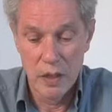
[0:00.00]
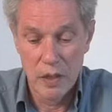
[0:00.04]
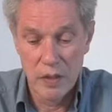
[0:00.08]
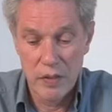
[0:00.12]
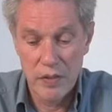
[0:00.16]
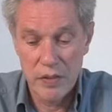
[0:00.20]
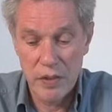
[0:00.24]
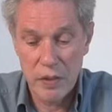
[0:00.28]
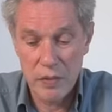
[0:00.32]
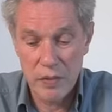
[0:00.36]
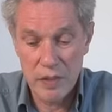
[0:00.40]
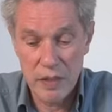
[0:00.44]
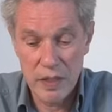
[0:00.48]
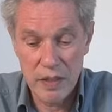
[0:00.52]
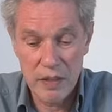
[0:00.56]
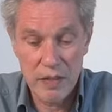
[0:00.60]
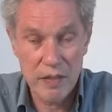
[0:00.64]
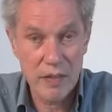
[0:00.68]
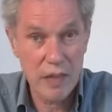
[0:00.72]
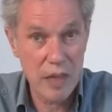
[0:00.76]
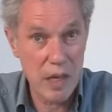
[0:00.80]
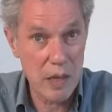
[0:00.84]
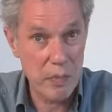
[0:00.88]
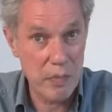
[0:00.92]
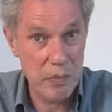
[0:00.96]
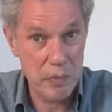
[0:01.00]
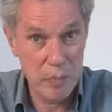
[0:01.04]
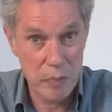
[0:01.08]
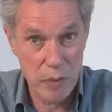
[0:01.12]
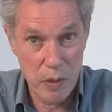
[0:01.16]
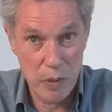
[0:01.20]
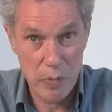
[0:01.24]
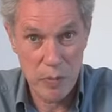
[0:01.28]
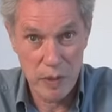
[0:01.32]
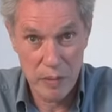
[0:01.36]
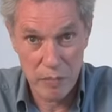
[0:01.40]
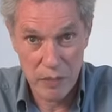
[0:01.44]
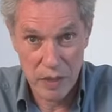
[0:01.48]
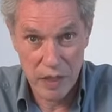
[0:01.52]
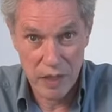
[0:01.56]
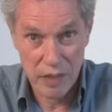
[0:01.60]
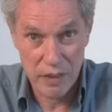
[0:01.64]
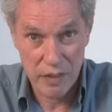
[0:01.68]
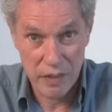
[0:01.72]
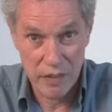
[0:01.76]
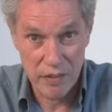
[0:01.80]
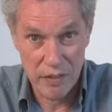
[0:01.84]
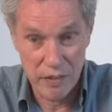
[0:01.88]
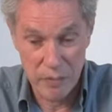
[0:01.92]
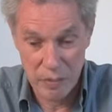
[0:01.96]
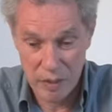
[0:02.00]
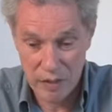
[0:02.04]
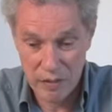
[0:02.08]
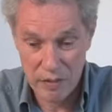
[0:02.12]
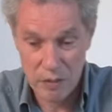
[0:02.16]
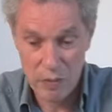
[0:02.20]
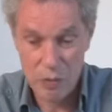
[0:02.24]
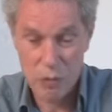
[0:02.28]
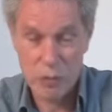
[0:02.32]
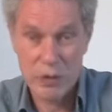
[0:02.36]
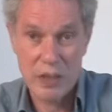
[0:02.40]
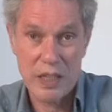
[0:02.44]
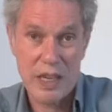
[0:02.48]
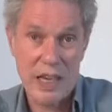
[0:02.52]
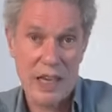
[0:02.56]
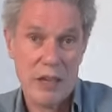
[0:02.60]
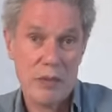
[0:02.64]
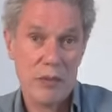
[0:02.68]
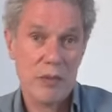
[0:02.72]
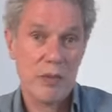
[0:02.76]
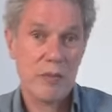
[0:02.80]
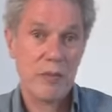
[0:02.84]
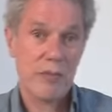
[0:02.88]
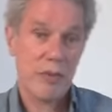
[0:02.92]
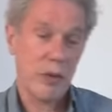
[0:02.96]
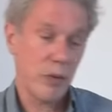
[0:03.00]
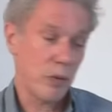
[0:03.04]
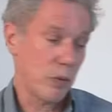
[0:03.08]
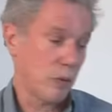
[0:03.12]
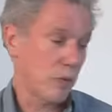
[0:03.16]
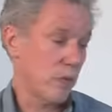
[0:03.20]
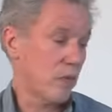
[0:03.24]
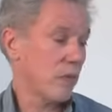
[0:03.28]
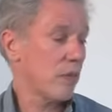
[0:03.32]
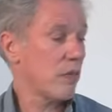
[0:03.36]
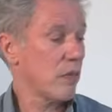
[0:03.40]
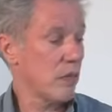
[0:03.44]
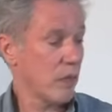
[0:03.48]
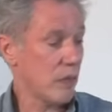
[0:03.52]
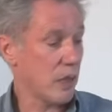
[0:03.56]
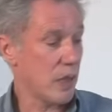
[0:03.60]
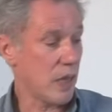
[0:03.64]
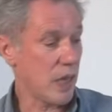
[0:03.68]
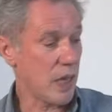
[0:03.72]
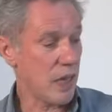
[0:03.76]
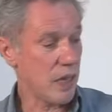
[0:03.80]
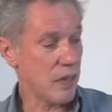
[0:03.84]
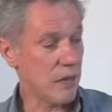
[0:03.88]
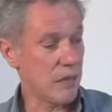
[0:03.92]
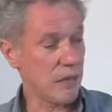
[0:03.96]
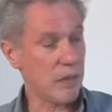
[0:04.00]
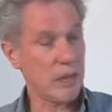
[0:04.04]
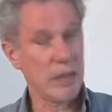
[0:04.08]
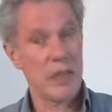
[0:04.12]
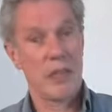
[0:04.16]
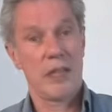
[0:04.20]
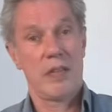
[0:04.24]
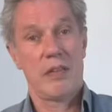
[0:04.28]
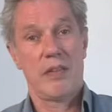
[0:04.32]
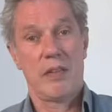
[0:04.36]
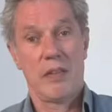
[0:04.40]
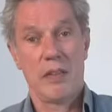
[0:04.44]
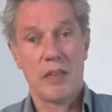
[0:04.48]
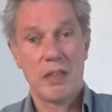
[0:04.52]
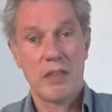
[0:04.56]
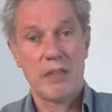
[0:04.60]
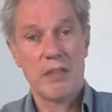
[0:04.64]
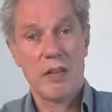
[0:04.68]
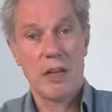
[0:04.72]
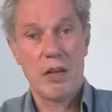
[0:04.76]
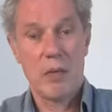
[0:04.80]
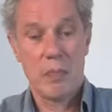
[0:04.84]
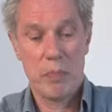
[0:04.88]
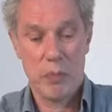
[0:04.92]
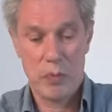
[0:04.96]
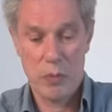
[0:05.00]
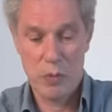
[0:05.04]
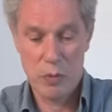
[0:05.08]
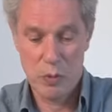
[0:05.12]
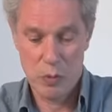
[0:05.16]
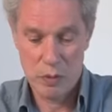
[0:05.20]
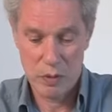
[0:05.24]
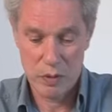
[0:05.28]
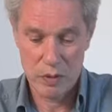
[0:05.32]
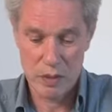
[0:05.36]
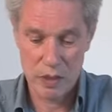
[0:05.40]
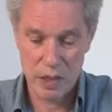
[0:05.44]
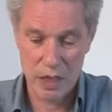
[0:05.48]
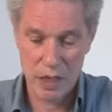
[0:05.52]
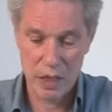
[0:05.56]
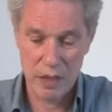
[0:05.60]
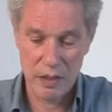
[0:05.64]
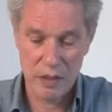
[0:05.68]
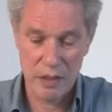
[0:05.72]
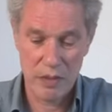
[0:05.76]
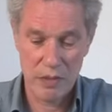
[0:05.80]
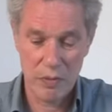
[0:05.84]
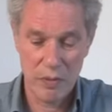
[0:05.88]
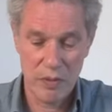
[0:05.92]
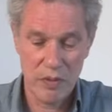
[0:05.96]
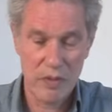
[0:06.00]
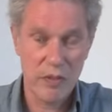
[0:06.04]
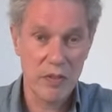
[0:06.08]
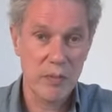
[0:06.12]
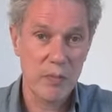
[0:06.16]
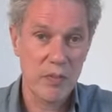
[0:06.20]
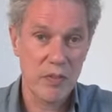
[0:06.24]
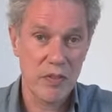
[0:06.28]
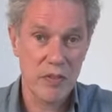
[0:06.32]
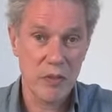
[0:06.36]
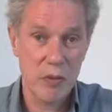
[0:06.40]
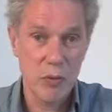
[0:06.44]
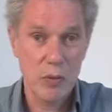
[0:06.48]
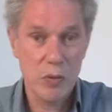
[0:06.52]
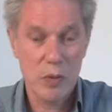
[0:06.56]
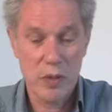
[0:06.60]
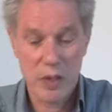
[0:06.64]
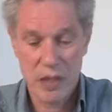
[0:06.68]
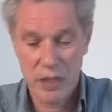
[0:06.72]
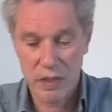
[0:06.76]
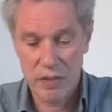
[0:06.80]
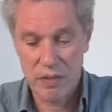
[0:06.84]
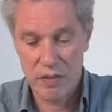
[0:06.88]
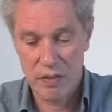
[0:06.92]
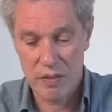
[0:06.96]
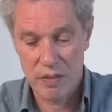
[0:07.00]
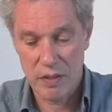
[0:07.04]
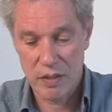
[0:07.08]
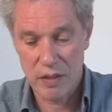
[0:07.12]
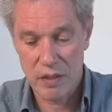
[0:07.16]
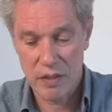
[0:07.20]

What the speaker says: So this type of pop-up mechanism is called counterfolds. And here's an example that I did with some school kids.